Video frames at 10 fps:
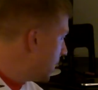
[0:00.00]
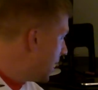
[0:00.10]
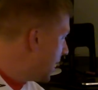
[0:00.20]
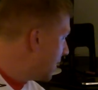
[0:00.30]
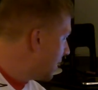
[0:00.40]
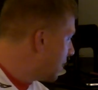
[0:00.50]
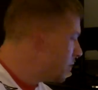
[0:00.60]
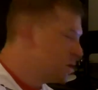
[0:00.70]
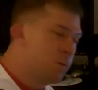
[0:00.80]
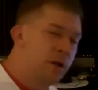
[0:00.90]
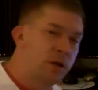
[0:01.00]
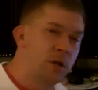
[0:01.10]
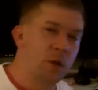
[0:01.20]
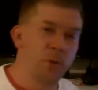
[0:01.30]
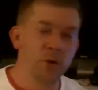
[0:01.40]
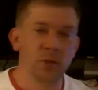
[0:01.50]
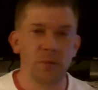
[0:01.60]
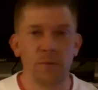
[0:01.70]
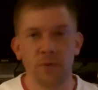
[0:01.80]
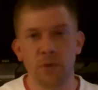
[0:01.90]
And later this week, I'll post
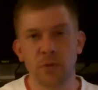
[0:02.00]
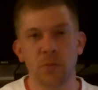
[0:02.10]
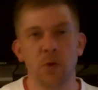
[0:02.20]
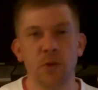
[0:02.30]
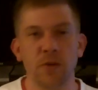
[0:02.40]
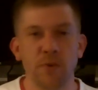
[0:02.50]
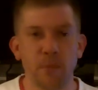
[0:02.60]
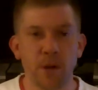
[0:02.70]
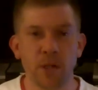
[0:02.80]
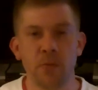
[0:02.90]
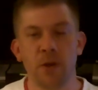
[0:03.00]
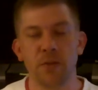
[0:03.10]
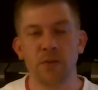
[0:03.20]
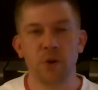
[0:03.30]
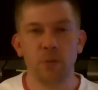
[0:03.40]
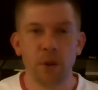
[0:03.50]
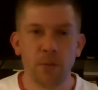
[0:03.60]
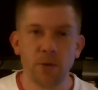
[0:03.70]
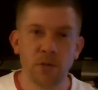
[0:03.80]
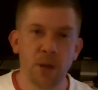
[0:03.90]
some early information about the term
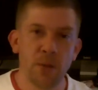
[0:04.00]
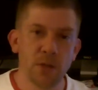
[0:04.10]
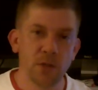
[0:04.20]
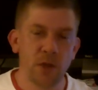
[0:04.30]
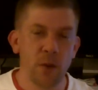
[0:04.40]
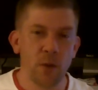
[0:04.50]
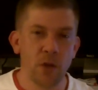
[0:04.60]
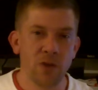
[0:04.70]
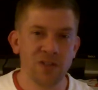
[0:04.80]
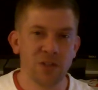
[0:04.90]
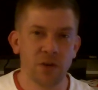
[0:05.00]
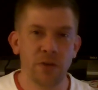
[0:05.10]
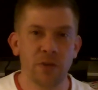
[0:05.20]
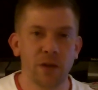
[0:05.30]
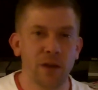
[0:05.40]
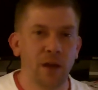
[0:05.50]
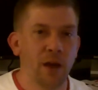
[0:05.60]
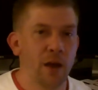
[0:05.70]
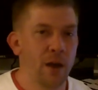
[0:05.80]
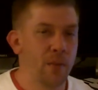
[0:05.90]
paper assignment, so that way you can start
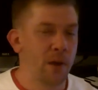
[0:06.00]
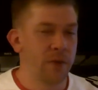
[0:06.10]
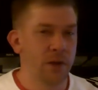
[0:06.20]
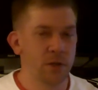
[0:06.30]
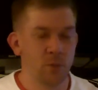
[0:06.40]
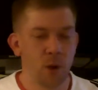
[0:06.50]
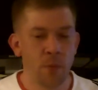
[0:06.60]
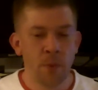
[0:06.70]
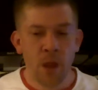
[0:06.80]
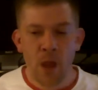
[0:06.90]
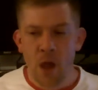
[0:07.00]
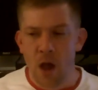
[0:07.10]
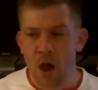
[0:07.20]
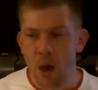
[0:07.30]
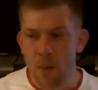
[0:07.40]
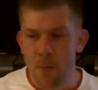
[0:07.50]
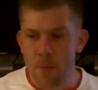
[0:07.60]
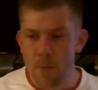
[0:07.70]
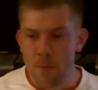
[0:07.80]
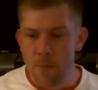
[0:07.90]
thinking about that as well.
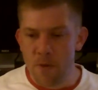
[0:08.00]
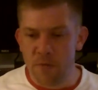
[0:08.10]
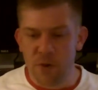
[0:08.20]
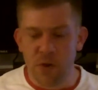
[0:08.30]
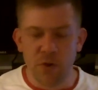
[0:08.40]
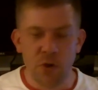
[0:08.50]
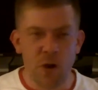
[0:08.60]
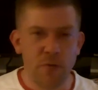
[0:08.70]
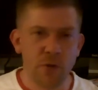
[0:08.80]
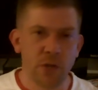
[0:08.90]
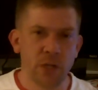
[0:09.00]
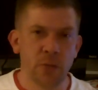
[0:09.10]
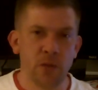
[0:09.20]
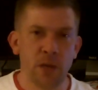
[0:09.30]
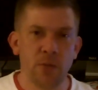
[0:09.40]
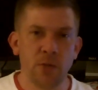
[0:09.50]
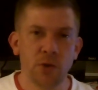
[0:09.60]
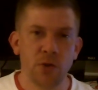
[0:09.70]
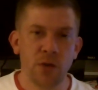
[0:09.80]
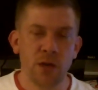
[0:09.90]
If you don't have your textbook yet, be
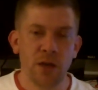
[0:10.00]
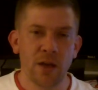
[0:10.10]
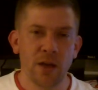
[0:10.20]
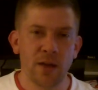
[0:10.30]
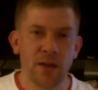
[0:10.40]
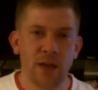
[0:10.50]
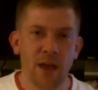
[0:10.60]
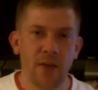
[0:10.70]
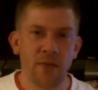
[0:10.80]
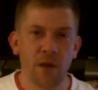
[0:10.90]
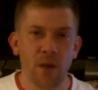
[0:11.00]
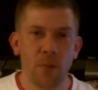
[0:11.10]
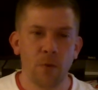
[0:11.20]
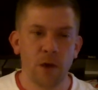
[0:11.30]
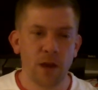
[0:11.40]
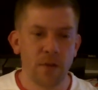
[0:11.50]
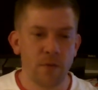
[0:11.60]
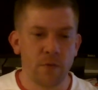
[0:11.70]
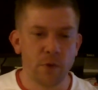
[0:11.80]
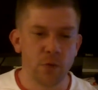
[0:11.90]
sure you and get that. We're not going to have
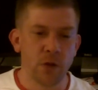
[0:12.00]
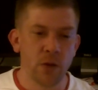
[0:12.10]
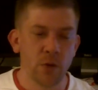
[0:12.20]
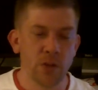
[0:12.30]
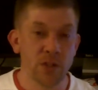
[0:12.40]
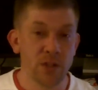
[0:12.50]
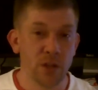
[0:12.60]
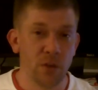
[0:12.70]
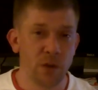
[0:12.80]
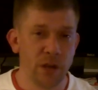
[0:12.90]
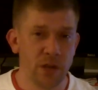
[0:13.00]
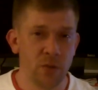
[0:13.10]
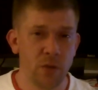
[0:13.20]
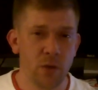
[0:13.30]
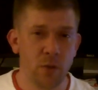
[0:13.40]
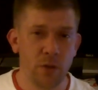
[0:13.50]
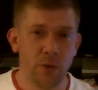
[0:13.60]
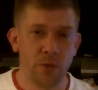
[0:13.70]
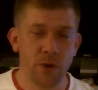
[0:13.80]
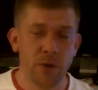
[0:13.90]
our first reading quiz until next week, week
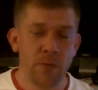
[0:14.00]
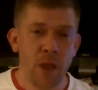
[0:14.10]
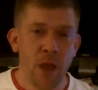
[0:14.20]
3.